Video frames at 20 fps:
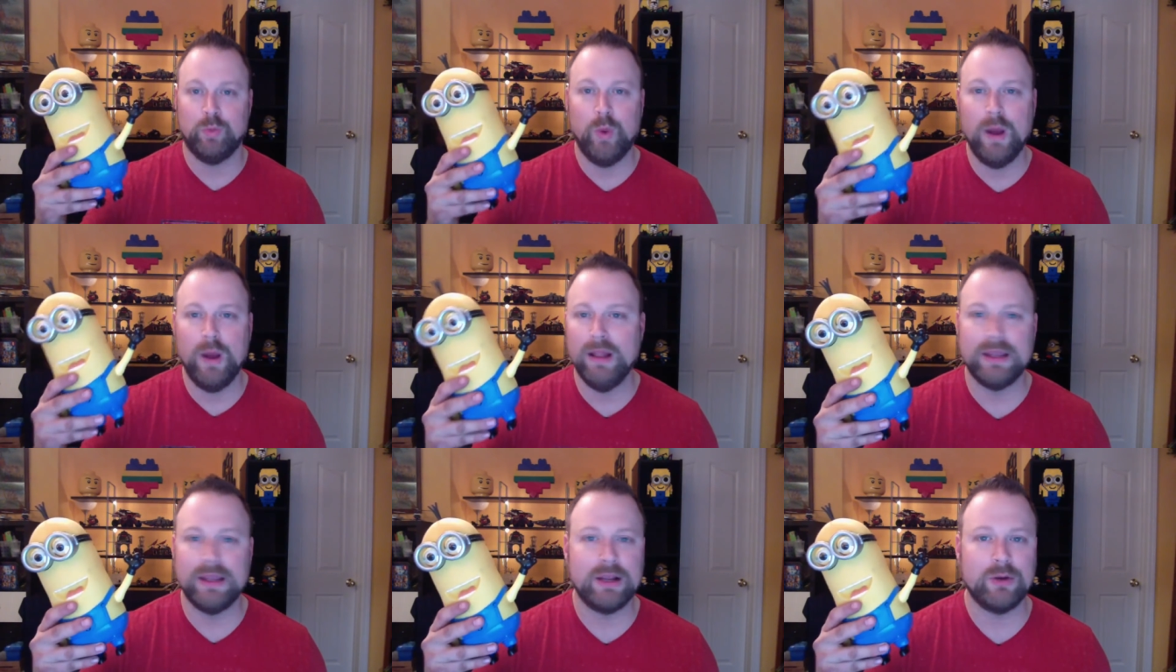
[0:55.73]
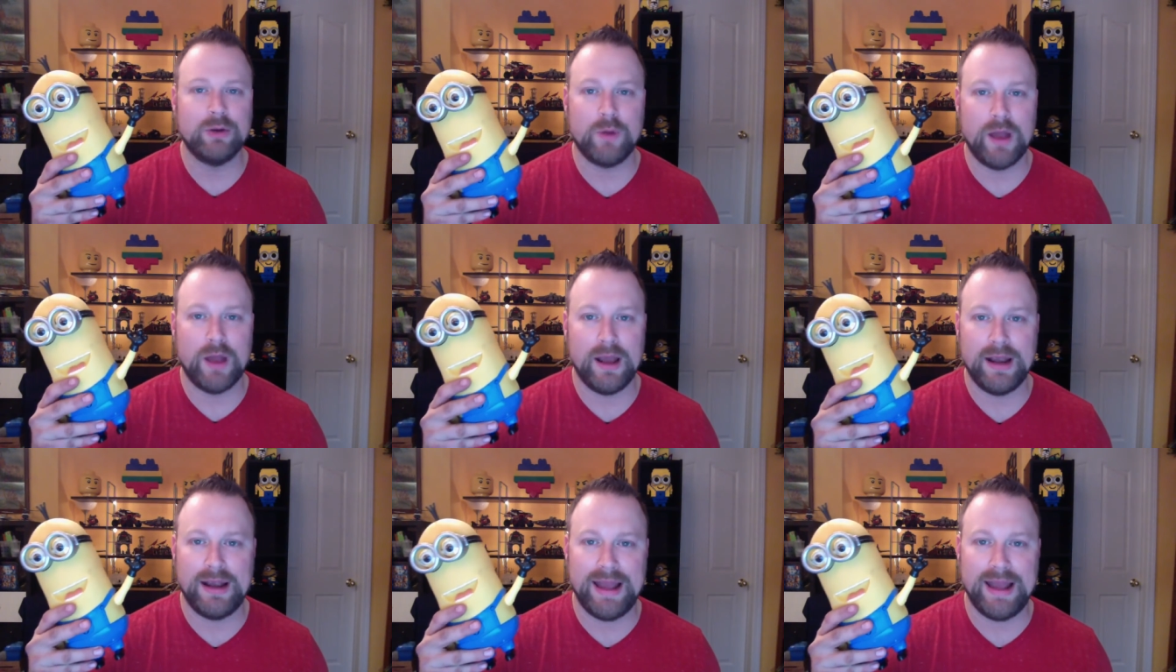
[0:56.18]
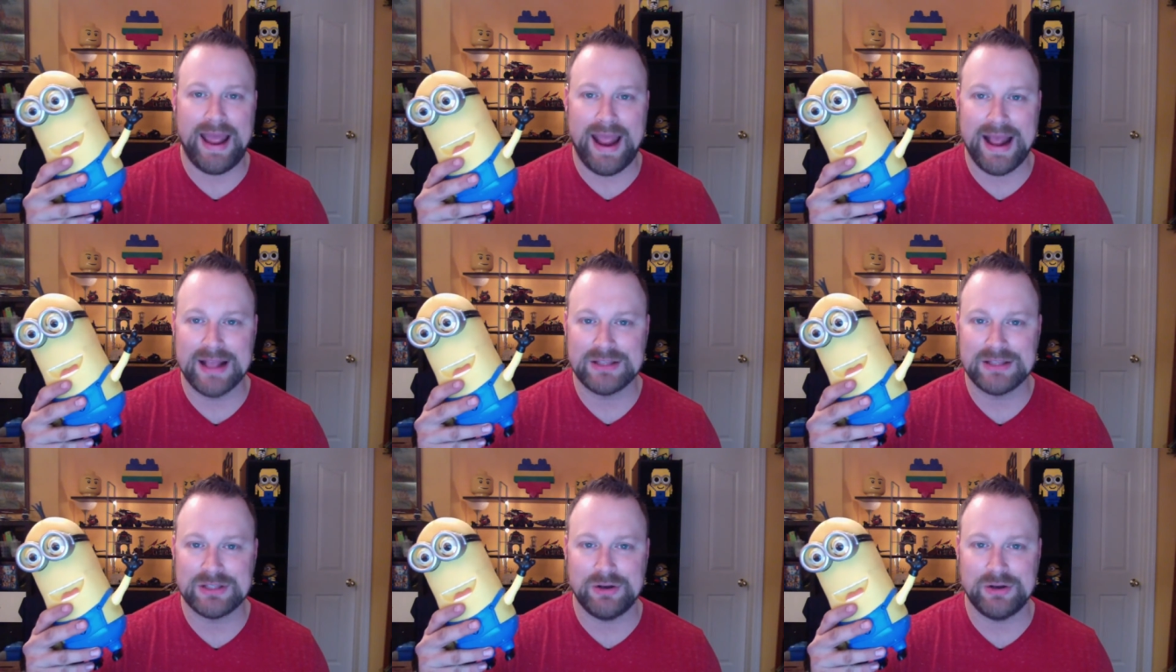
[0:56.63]
willing and ready to
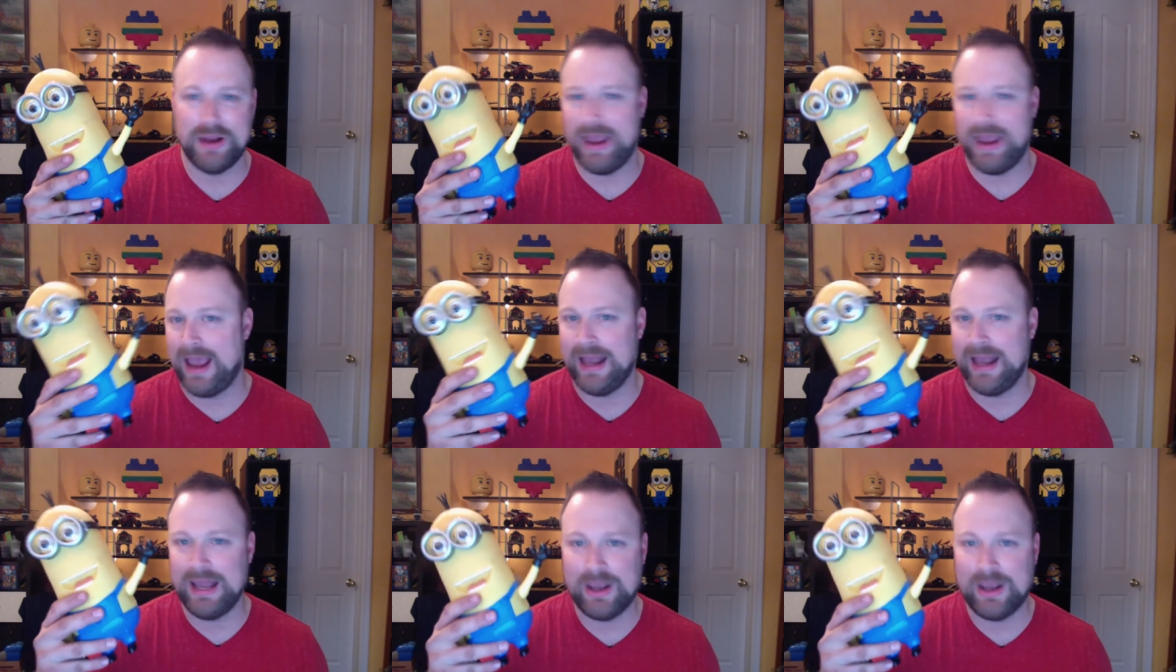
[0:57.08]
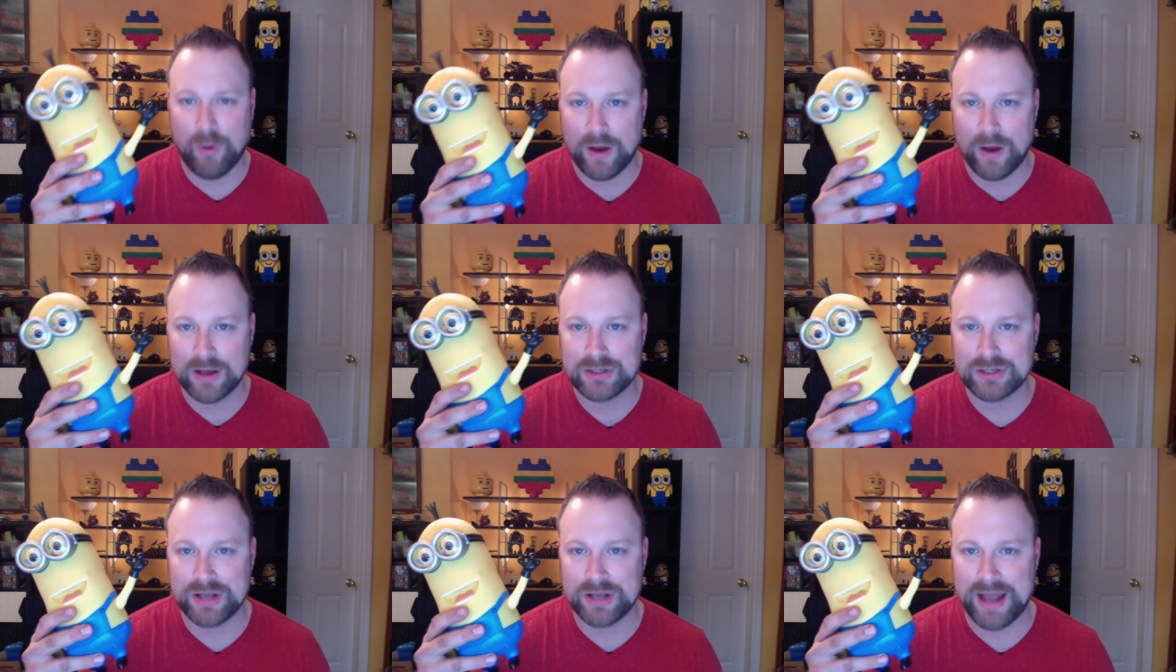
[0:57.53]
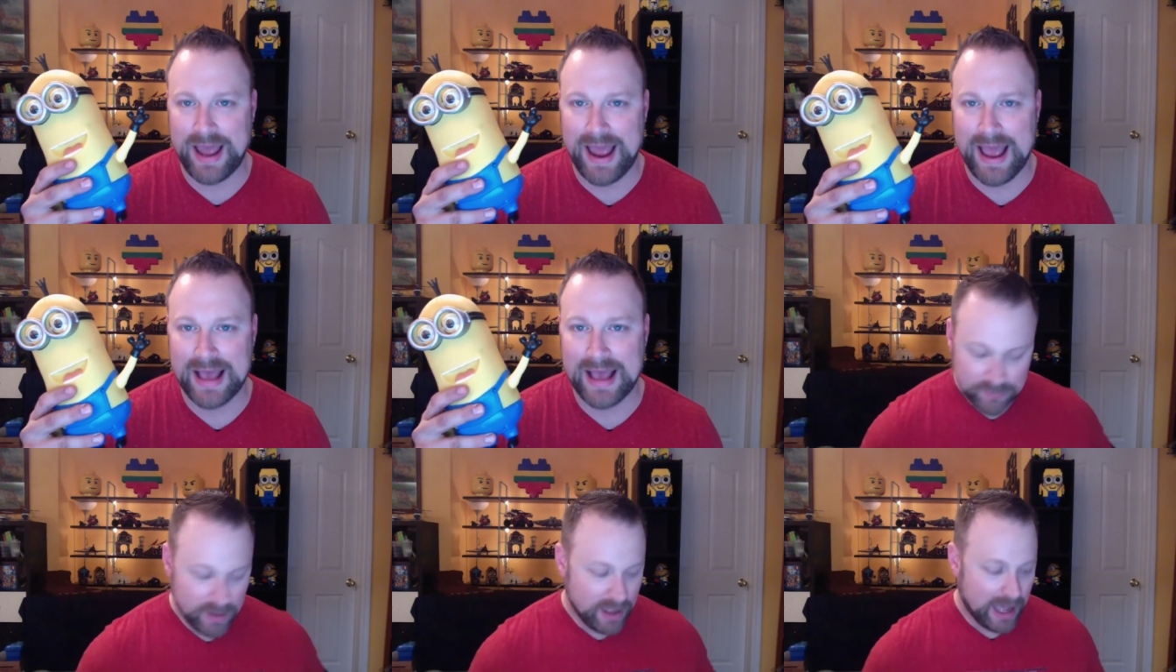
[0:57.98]
answer any question
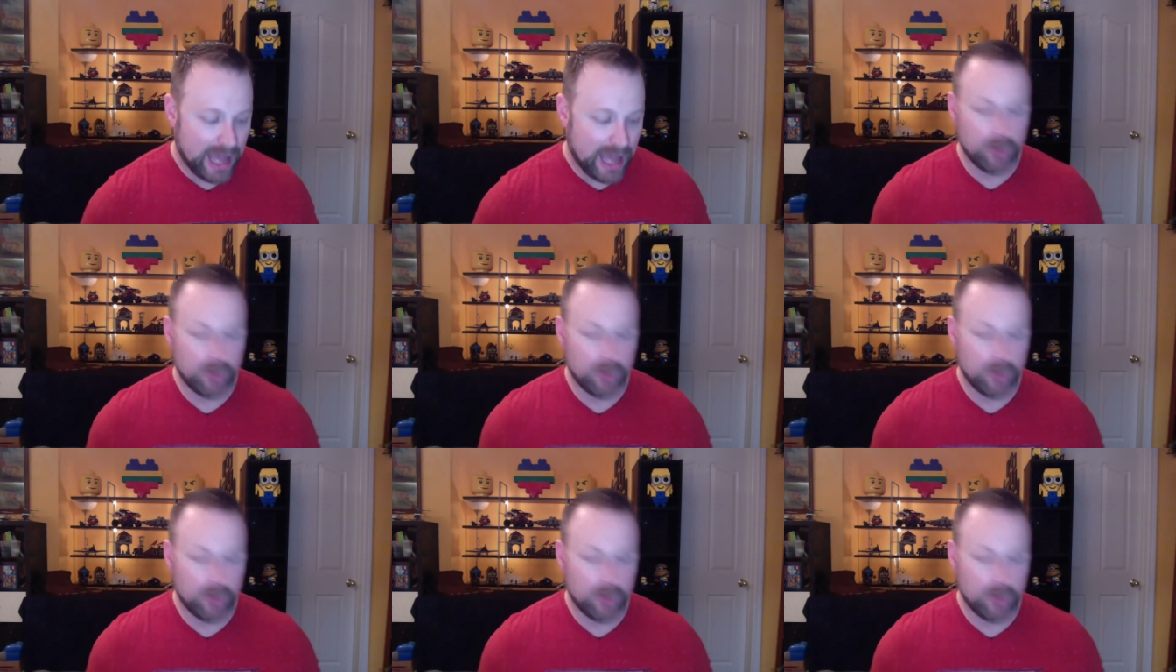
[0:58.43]
asked.